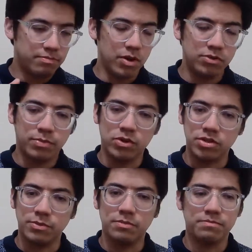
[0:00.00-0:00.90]

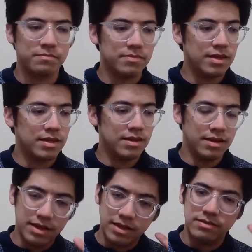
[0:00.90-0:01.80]
possible
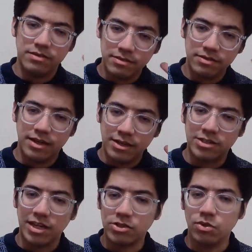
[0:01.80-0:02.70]
in an
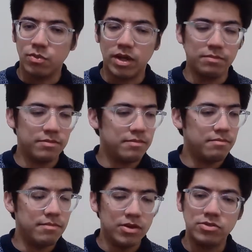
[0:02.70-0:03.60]
intellectual realm,
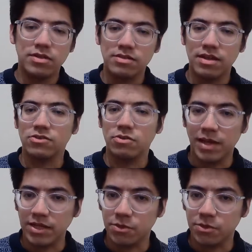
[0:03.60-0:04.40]
mostly thanks to Plato.